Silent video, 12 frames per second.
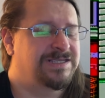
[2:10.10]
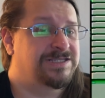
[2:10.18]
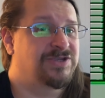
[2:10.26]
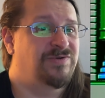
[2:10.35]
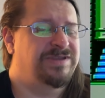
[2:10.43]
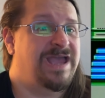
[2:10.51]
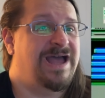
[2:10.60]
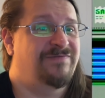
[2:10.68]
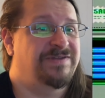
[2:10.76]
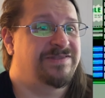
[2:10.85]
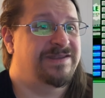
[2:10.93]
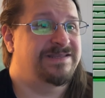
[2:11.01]
So when you
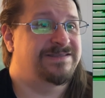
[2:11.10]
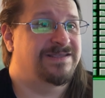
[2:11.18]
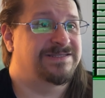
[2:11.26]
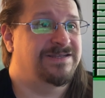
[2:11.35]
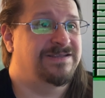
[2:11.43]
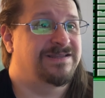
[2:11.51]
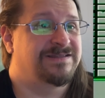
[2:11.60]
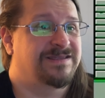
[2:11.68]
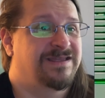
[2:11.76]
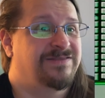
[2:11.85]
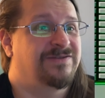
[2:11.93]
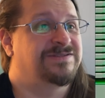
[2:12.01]
have it, then it doesn't. Uh,
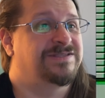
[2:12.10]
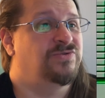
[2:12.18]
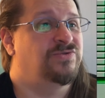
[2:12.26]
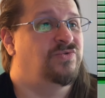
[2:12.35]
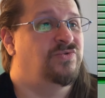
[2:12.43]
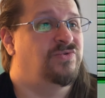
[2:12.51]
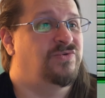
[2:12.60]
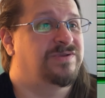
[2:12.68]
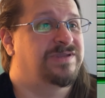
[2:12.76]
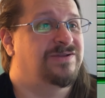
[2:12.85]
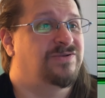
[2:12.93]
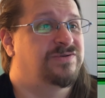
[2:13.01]
there's the ooh,
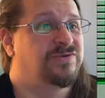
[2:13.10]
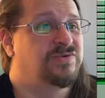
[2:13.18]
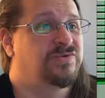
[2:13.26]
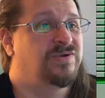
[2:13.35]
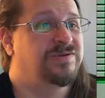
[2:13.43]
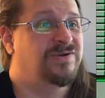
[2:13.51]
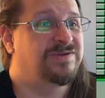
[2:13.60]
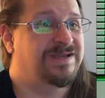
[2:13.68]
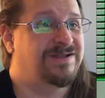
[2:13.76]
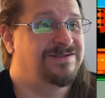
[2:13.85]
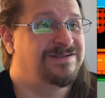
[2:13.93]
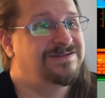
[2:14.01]
tell, tell, tell,
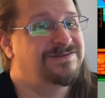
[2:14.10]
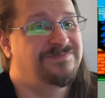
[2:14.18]
tell.